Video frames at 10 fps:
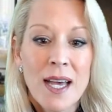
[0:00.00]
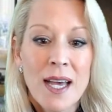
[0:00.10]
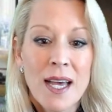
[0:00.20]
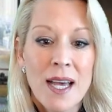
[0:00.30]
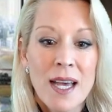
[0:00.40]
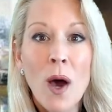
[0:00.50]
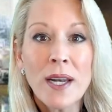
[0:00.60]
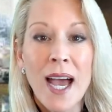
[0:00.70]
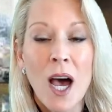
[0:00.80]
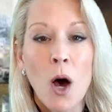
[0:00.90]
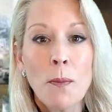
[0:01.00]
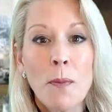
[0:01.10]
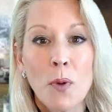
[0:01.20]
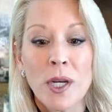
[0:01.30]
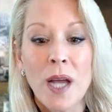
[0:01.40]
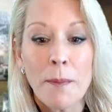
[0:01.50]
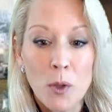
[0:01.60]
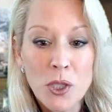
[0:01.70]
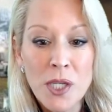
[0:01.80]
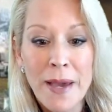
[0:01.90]
We want to help put
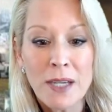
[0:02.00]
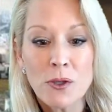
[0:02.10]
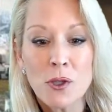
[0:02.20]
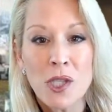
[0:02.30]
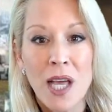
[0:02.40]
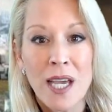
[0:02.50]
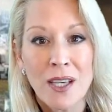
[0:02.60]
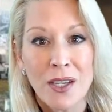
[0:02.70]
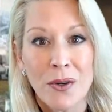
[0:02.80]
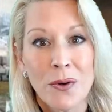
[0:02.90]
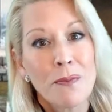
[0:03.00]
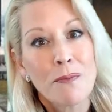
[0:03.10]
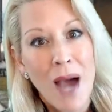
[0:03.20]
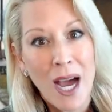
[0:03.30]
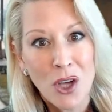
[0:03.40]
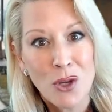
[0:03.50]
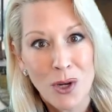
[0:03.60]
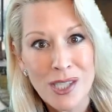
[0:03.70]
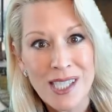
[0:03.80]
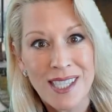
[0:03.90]
emerging managers like you back on the
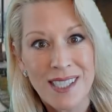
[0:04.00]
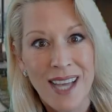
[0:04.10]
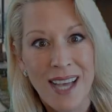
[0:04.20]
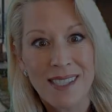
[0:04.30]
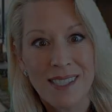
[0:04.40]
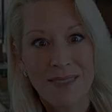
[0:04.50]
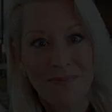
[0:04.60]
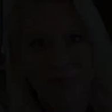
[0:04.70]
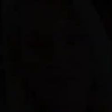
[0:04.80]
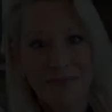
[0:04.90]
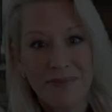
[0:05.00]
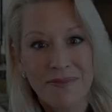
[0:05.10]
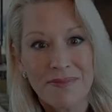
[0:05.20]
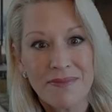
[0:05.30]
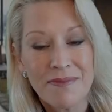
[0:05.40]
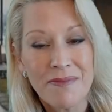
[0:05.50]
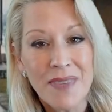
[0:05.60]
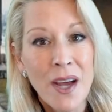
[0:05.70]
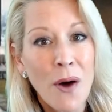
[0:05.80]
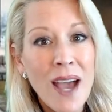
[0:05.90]
road to success.
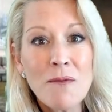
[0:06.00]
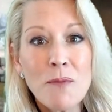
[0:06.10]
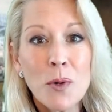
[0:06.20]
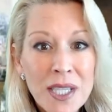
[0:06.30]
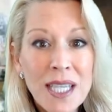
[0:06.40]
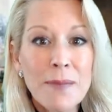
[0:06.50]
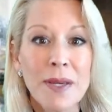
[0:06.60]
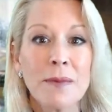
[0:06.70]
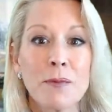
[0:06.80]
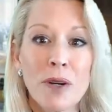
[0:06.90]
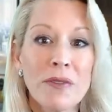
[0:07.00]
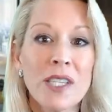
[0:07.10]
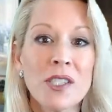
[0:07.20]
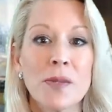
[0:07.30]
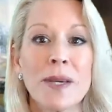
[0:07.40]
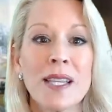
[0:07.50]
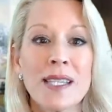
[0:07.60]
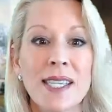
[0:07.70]
Now, I have personally been privileged to be in this